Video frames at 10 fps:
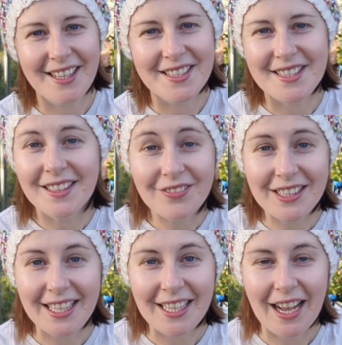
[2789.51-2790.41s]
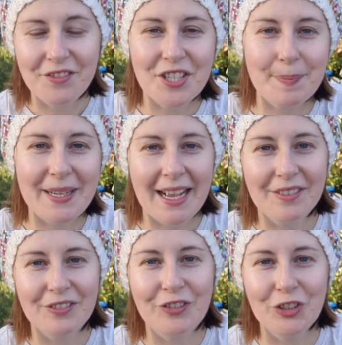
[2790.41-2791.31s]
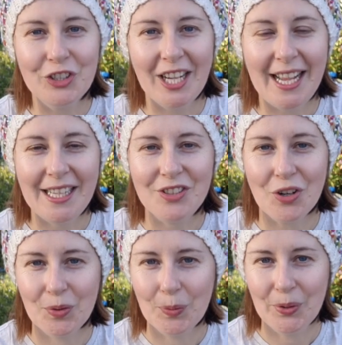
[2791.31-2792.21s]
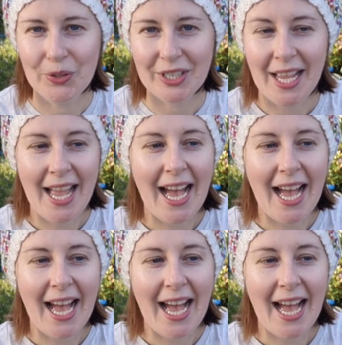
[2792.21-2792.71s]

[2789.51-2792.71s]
It's lovely. I've just been out for a dog walk,